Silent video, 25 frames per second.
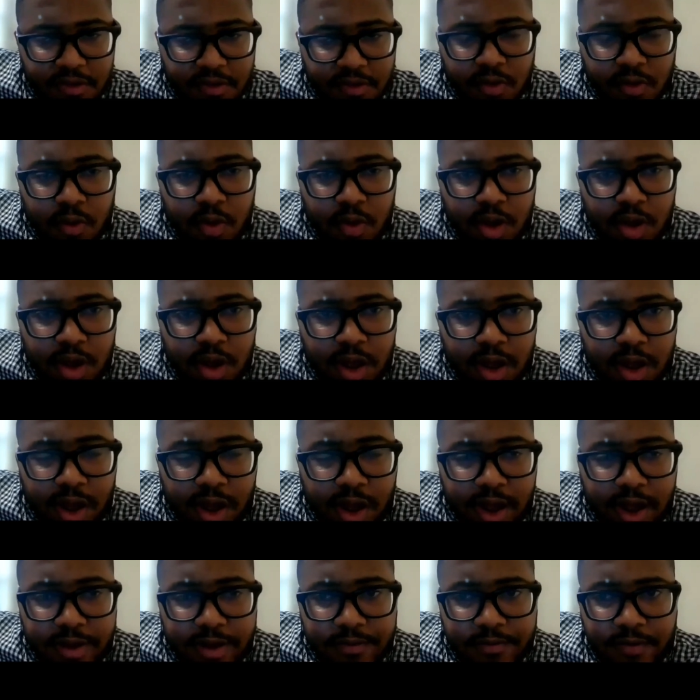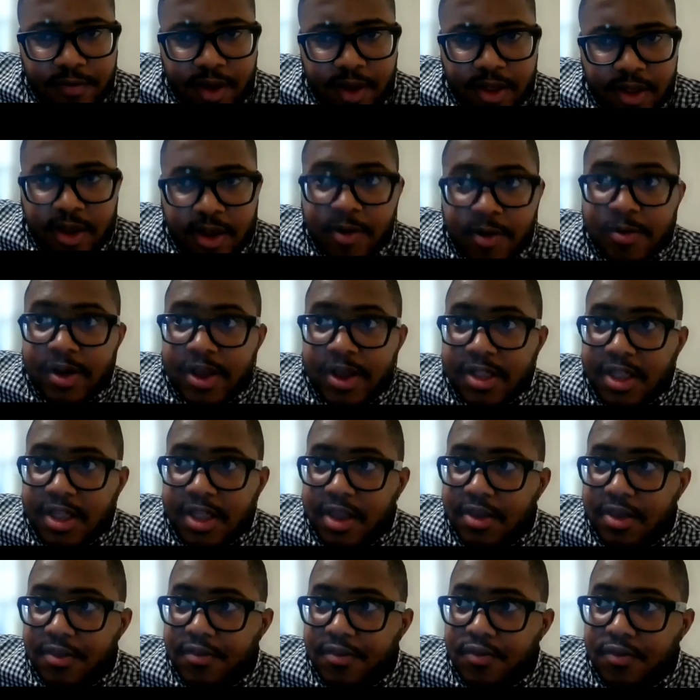So I would like
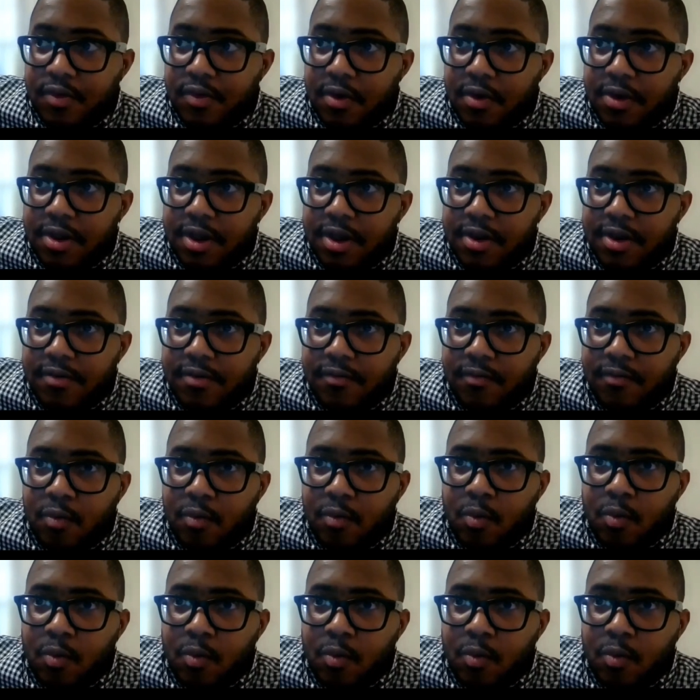to hear your story of